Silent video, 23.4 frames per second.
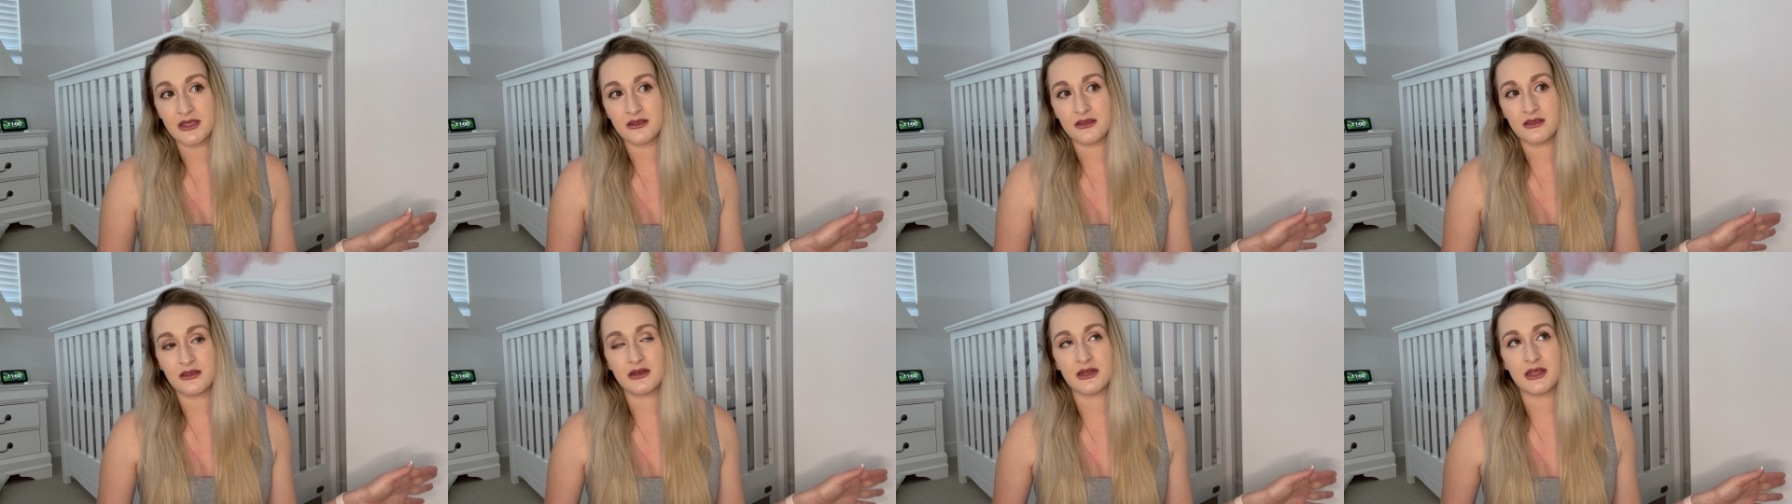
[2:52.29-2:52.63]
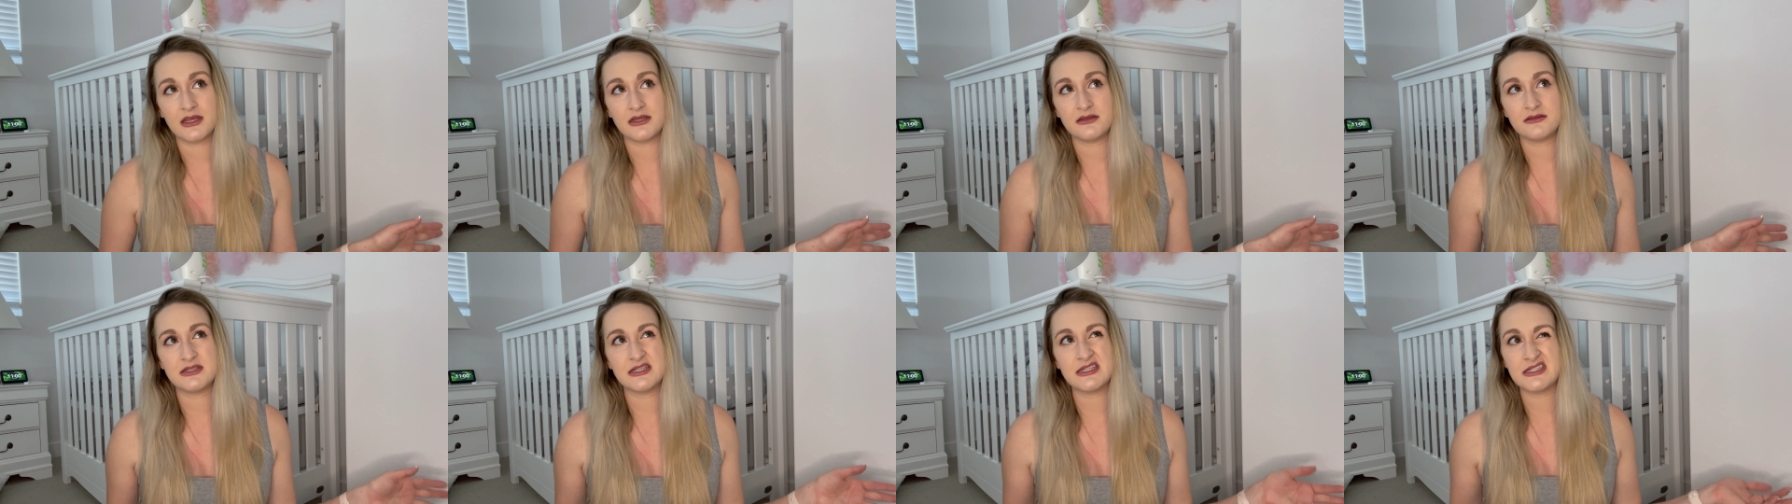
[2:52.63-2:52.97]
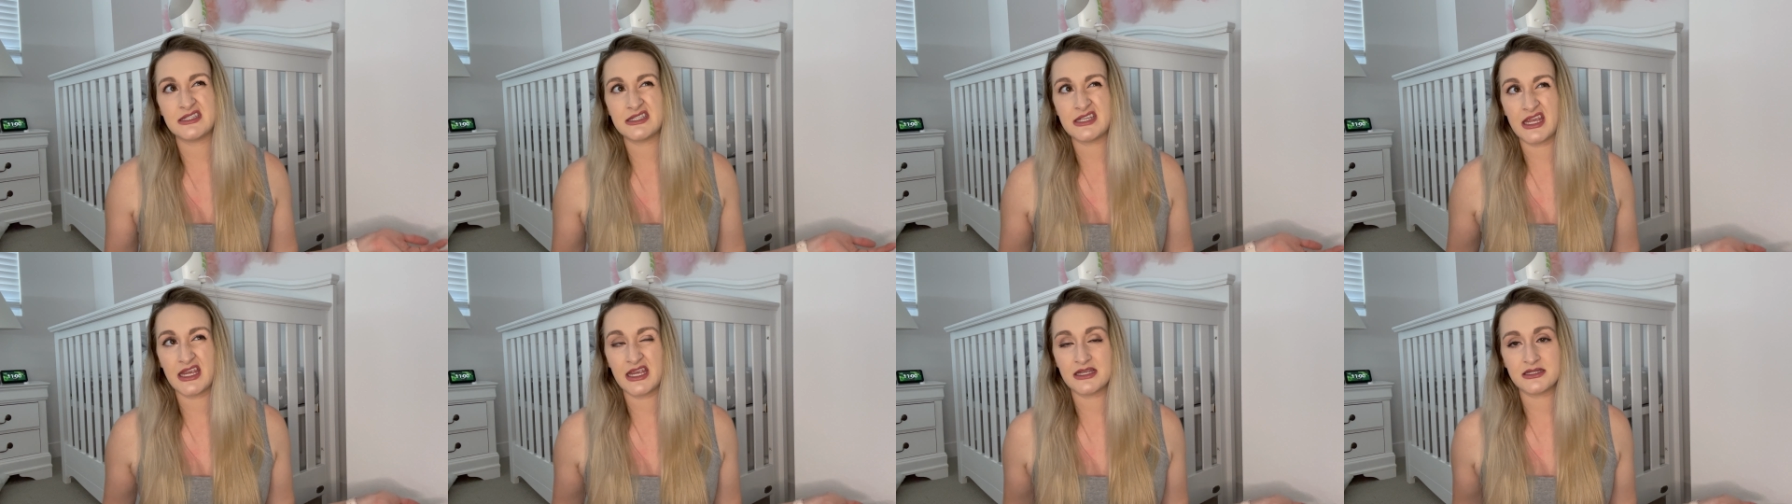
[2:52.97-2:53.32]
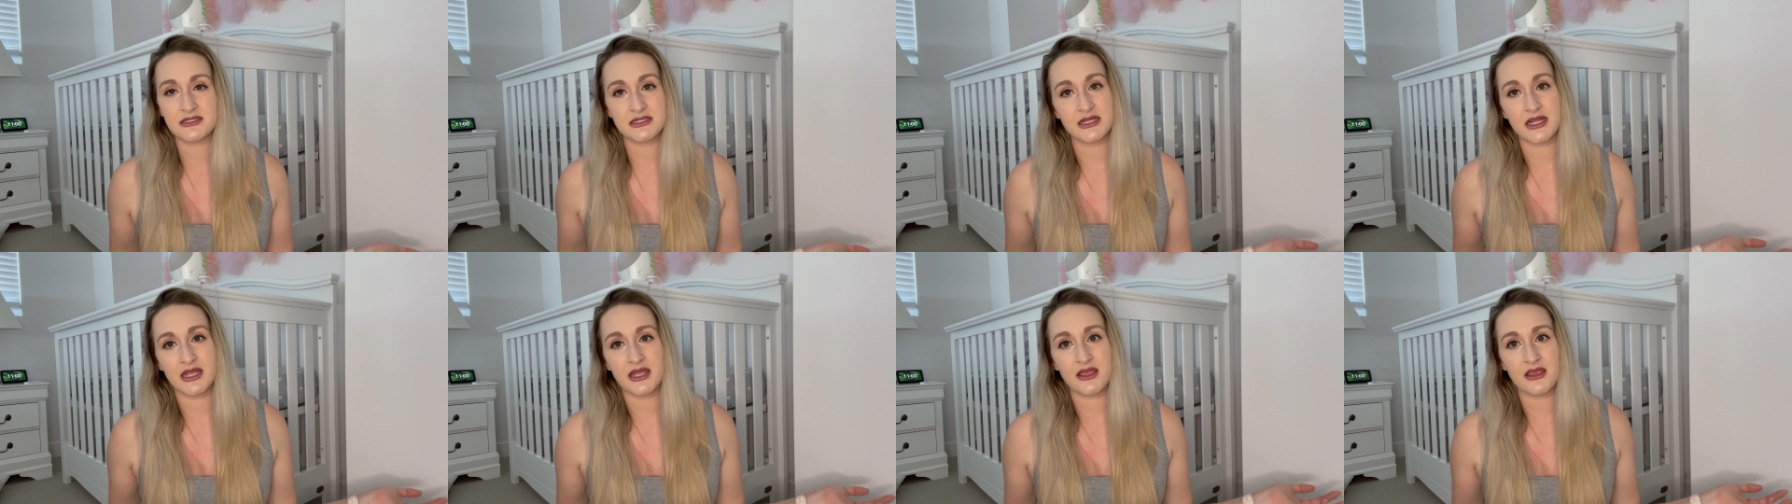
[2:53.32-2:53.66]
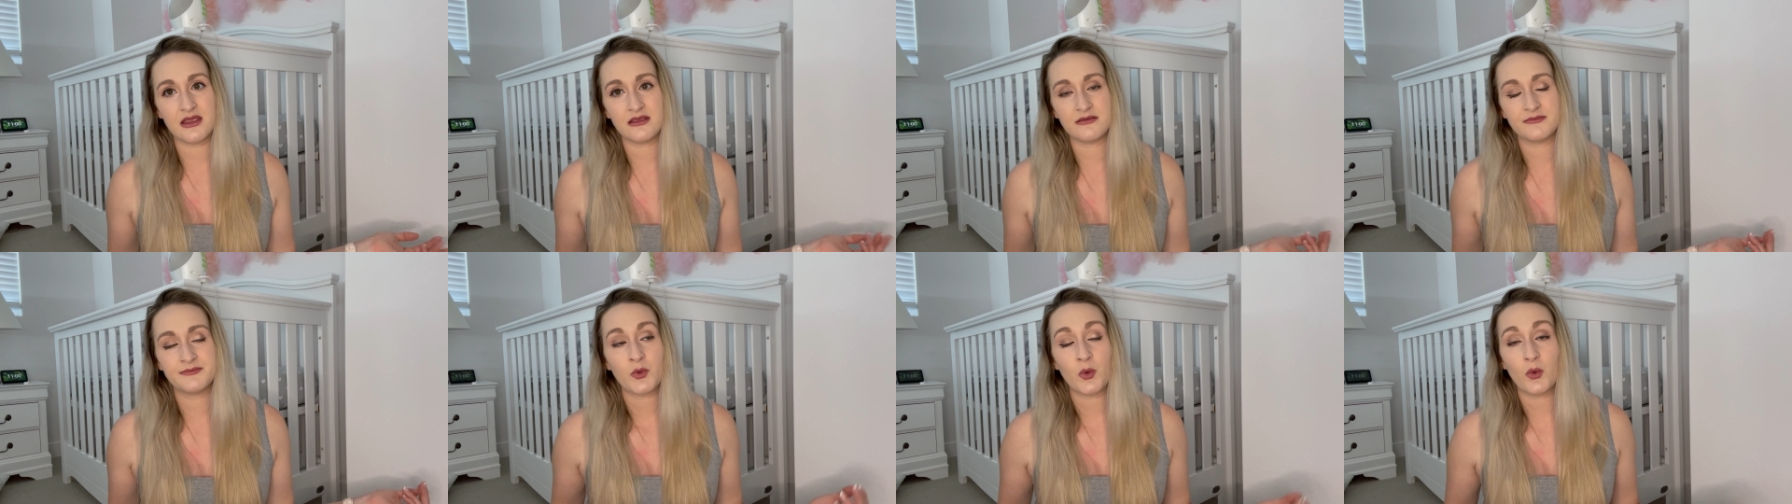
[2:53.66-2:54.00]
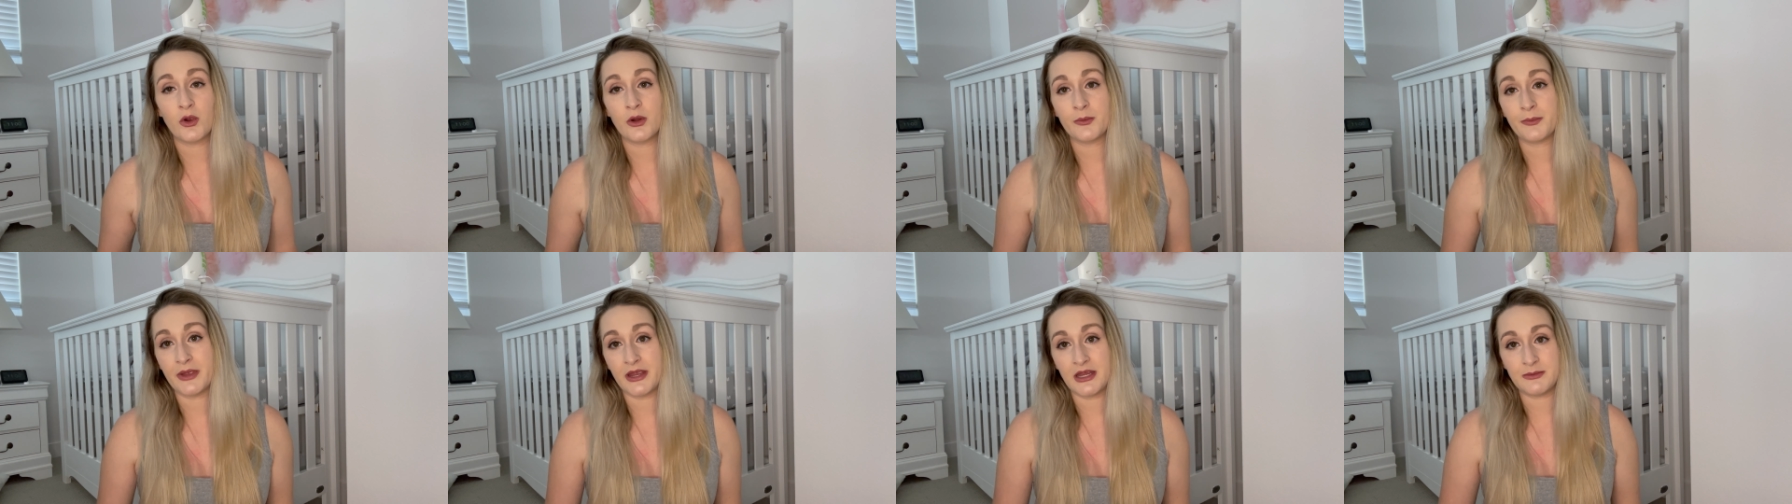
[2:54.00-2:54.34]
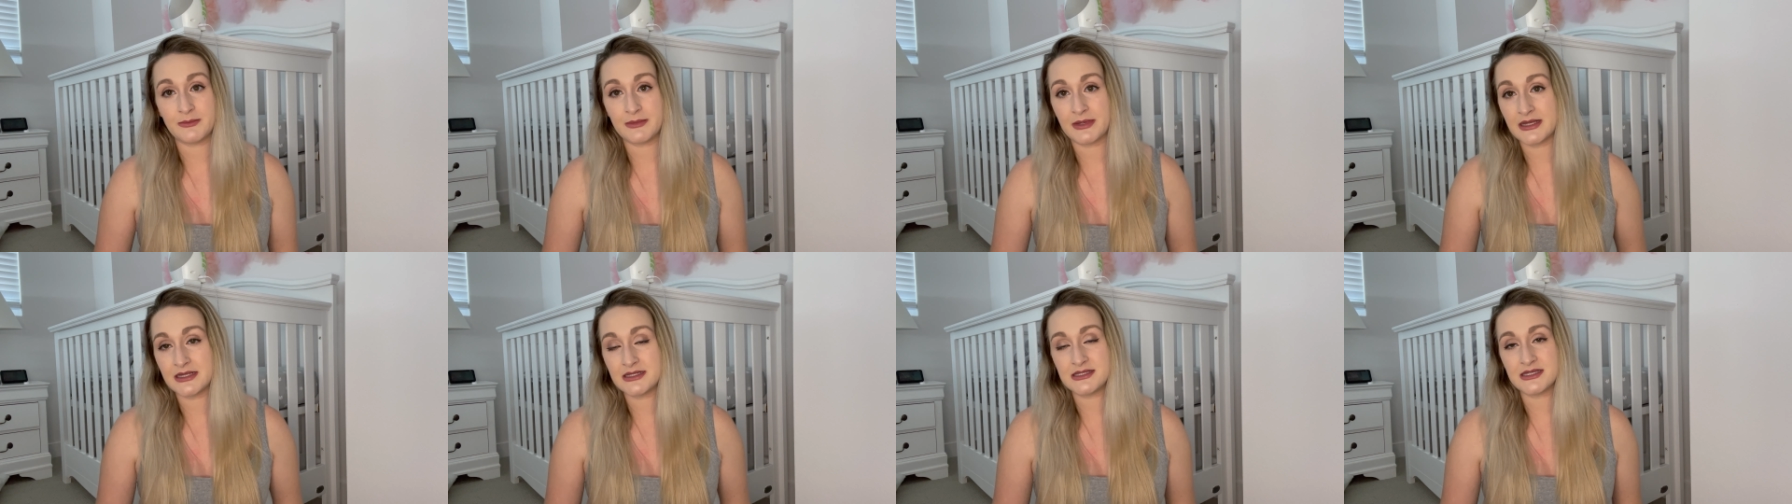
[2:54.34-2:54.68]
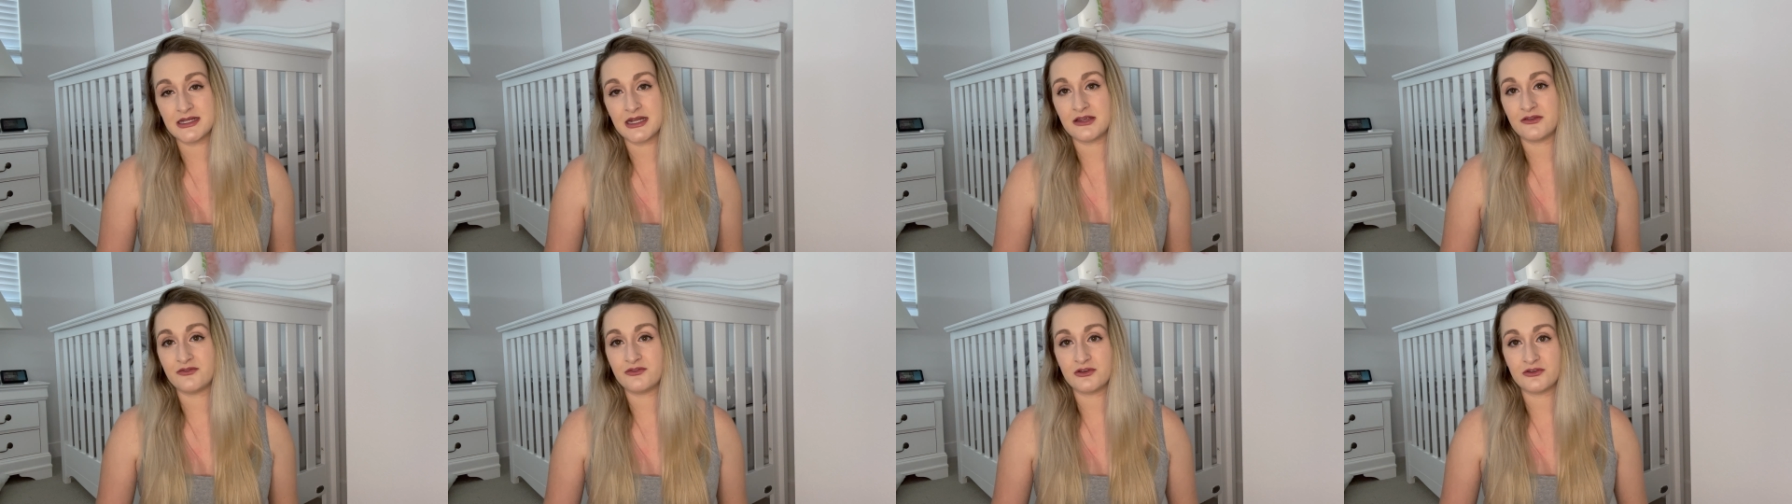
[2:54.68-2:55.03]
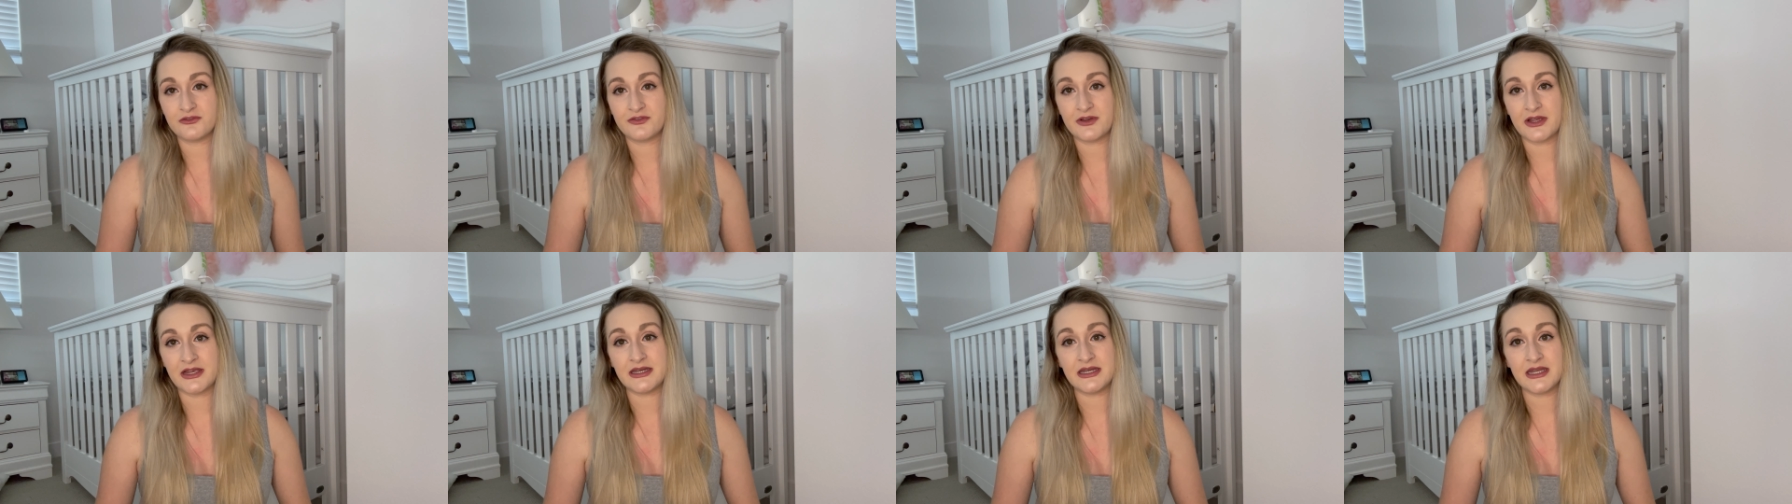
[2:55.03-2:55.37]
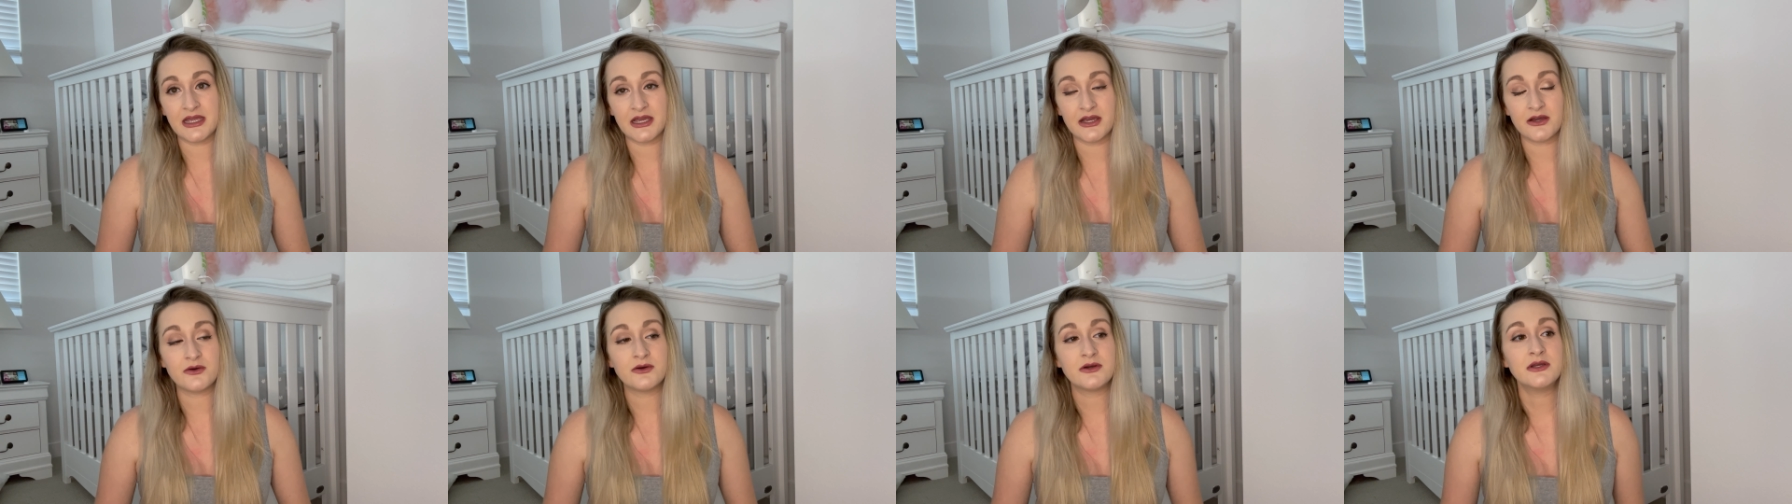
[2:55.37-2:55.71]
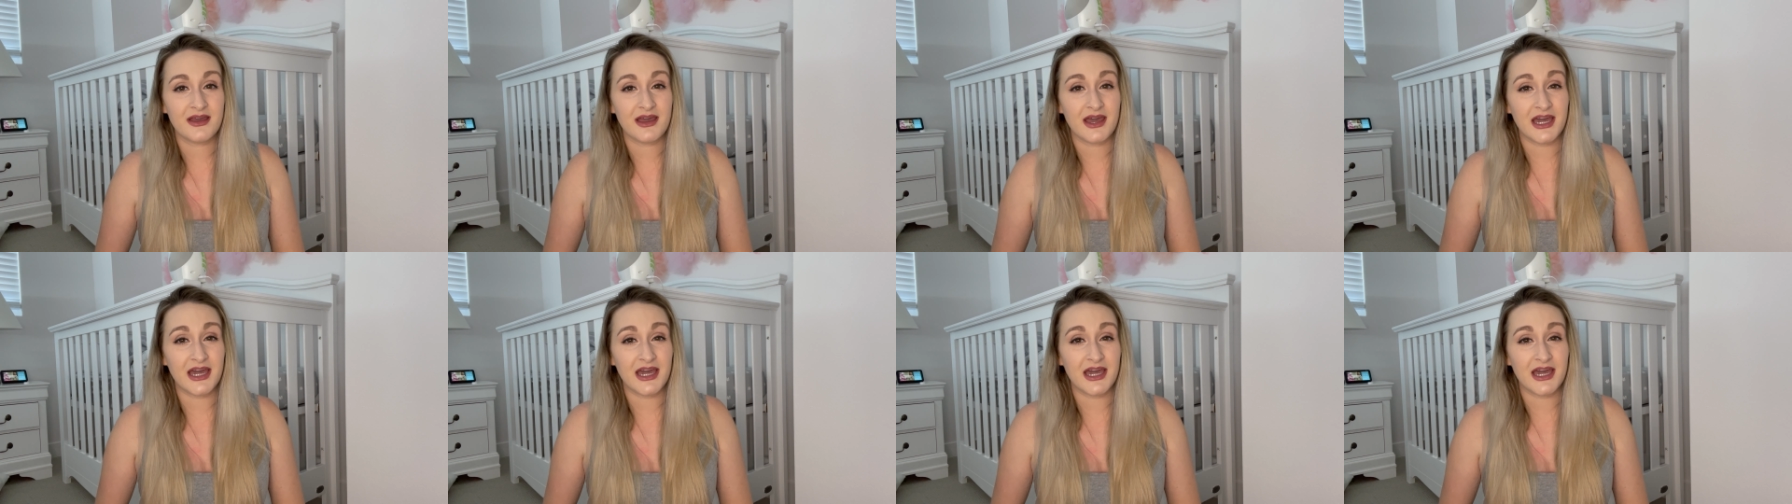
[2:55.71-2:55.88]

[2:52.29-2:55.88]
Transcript: and I didn't take it today or pain meds, and I feel fine now.